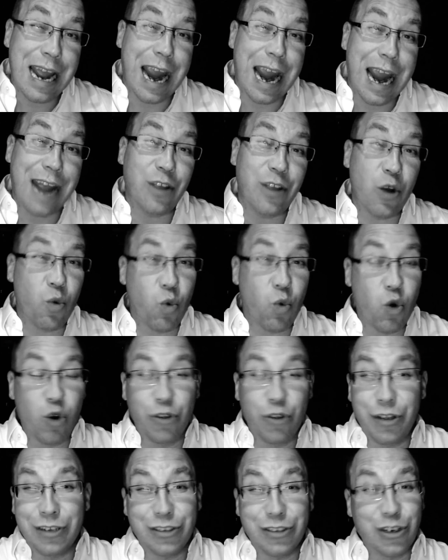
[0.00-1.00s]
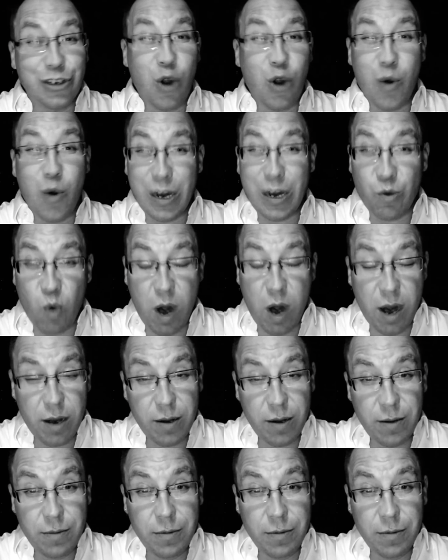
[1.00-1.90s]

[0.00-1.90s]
and their world doesn't go anywhere.